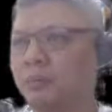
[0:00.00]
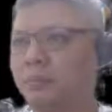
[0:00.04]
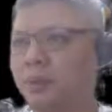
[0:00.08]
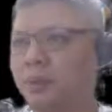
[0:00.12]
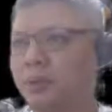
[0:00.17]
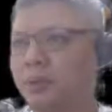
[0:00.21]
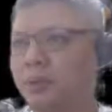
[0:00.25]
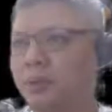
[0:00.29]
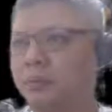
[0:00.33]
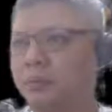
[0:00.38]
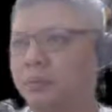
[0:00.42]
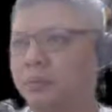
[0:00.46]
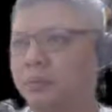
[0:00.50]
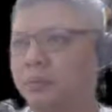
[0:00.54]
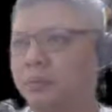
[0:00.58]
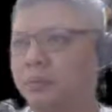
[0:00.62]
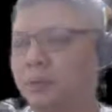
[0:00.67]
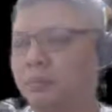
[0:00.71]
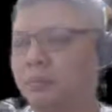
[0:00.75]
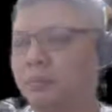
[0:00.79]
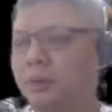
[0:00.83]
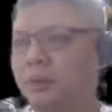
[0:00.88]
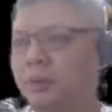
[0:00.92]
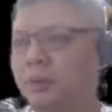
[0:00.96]
black,
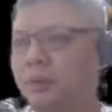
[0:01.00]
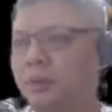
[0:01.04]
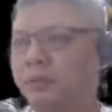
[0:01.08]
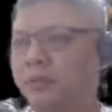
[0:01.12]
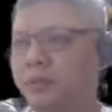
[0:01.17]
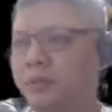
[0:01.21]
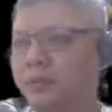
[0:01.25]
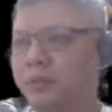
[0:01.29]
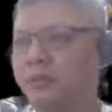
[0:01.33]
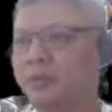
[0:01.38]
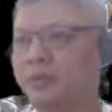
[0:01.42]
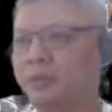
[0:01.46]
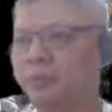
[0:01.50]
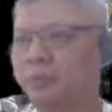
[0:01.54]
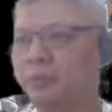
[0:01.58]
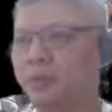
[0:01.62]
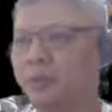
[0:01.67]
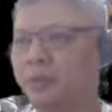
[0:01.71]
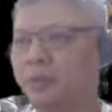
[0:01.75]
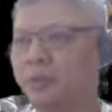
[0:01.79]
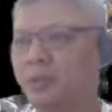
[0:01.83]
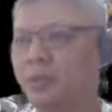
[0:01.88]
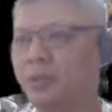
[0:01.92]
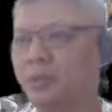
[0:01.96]
comparatively
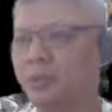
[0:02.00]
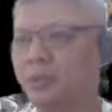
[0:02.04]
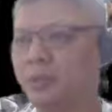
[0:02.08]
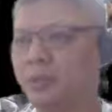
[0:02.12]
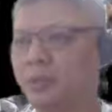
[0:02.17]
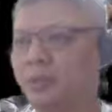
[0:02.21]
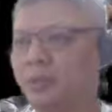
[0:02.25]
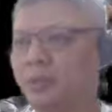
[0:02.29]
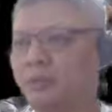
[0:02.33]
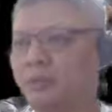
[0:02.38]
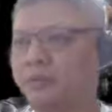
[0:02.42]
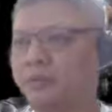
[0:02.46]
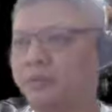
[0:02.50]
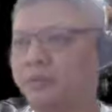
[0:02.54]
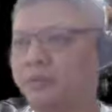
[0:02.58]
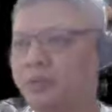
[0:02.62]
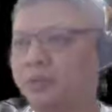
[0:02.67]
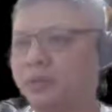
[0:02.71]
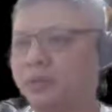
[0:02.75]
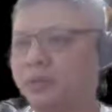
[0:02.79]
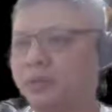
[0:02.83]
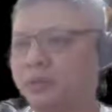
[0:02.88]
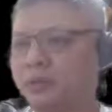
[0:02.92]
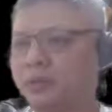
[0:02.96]
speaking, the
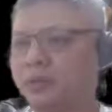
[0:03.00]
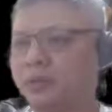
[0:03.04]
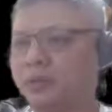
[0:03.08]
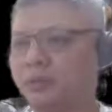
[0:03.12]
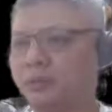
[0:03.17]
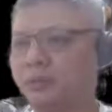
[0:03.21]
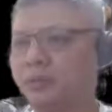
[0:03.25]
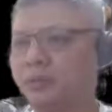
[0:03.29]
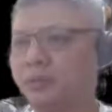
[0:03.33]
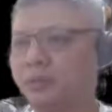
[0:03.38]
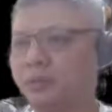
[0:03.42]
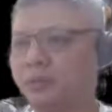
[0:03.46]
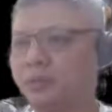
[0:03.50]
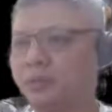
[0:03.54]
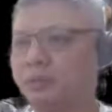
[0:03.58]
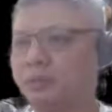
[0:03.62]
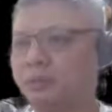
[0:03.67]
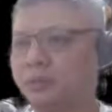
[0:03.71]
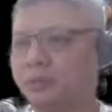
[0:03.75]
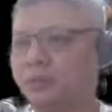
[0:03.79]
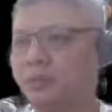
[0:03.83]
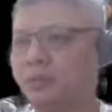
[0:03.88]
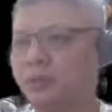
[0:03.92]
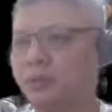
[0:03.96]
efficiency of this
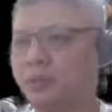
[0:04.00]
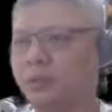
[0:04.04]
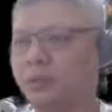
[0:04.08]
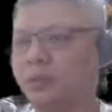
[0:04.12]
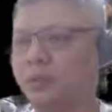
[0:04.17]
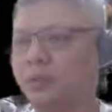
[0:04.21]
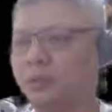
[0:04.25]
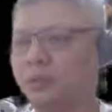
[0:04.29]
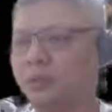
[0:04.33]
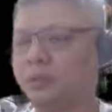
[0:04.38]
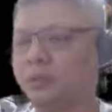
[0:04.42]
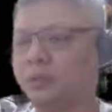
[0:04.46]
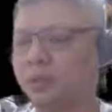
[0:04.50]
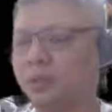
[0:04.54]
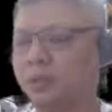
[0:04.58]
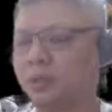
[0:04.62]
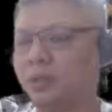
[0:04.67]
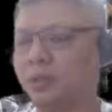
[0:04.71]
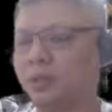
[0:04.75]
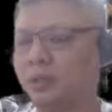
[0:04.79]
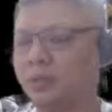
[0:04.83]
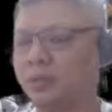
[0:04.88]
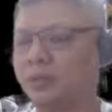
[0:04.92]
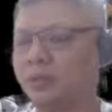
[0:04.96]
this
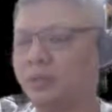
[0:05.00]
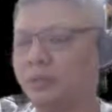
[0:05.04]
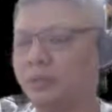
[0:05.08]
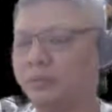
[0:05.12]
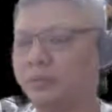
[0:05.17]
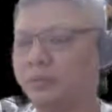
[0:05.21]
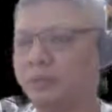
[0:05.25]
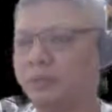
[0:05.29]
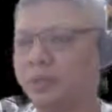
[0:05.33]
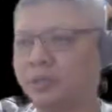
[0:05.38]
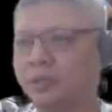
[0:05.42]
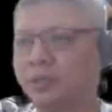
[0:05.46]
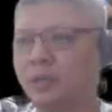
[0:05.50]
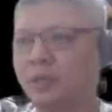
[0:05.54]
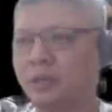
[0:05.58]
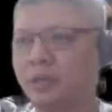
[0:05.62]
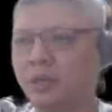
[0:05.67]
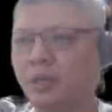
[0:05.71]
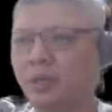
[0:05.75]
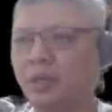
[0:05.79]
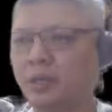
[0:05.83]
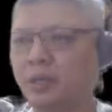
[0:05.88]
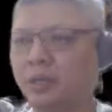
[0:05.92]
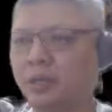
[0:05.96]
e7 plus
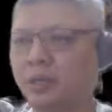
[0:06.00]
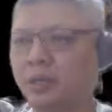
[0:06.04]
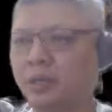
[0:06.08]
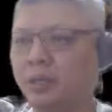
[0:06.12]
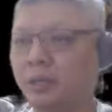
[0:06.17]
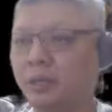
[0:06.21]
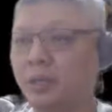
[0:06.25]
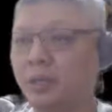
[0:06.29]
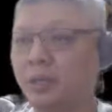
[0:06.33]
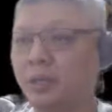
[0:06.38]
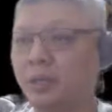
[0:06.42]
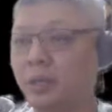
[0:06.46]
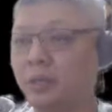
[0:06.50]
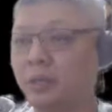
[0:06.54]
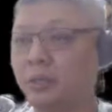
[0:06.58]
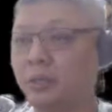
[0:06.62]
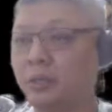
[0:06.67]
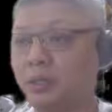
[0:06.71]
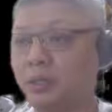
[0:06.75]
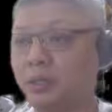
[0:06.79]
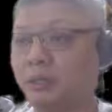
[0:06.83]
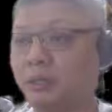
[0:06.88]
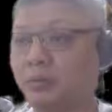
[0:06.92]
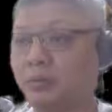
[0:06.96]
9,
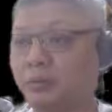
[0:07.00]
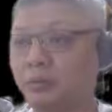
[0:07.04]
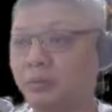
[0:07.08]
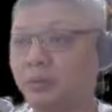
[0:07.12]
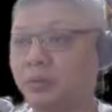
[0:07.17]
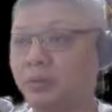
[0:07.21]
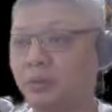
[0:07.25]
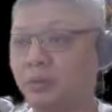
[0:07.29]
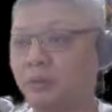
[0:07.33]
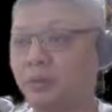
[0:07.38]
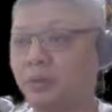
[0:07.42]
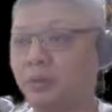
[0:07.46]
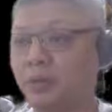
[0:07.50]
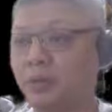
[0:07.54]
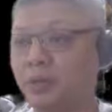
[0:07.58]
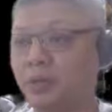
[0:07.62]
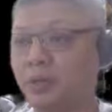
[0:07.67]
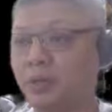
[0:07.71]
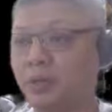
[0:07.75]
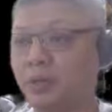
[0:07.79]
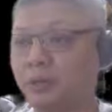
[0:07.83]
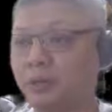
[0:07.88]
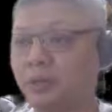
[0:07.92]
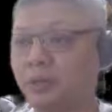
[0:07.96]
c8 equals to 7,
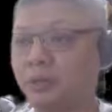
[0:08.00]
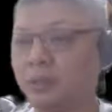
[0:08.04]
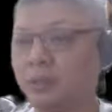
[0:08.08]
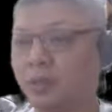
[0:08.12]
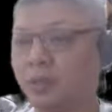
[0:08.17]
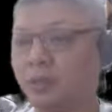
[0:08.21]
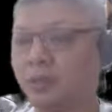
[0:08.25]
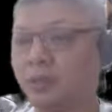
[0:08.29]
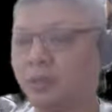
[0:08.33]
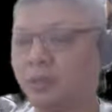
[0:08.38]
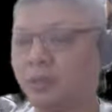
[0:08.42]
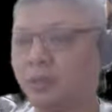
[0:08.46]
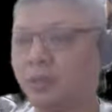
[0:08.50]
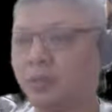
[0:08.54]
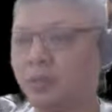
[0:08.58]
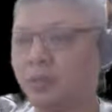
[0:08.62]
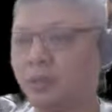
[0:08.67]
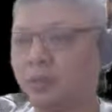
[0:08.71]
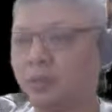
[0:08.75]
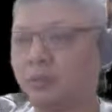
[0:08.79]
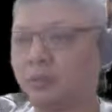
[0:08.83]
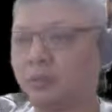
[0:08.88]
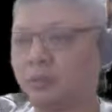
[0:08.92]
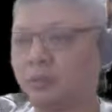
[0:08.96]
and
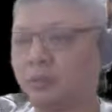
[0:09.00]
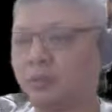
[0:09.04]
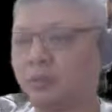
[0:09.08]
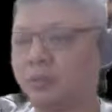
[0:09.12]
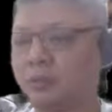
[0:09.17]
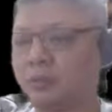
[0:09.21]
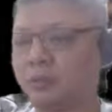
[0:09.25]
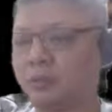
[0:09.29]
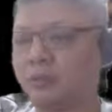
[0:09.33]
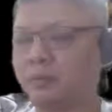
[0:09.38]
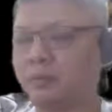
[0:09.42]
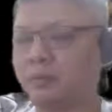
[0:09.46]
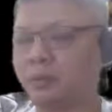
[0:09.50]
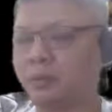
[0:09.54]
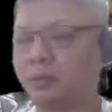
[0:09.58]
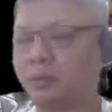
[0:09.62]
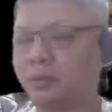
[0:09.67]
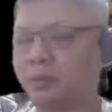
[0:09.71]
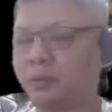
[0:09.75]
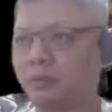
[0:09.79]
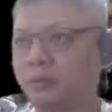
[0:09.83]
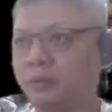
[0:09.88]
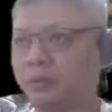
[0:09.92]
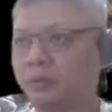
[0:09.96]
r9 equals to 7 would
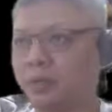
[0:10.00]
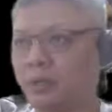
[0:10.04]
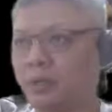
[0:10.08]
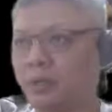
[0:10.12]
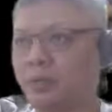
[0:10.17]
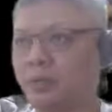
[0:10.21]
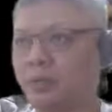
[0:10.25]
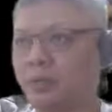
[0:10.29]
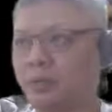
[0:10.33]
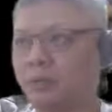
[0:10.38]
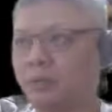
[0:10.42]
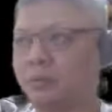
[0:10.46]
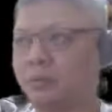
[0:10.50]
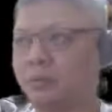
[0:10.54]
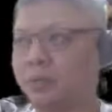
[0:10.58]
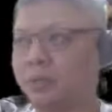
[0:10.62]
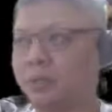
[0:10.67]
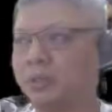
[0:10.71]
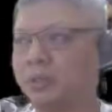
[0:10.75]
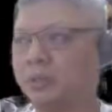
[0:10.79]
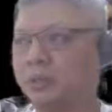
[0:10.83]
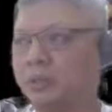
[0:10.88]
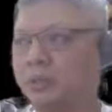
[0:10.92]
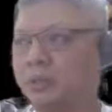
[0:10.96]
have greatly
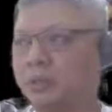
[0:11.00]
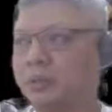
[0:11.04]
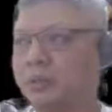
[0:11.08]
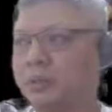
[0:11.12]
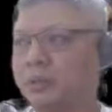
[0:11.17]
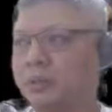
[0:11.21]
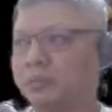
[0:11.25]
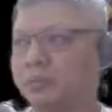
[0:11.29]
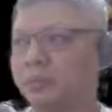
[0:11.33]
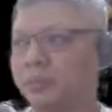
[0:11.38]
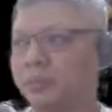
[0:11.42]
decreased.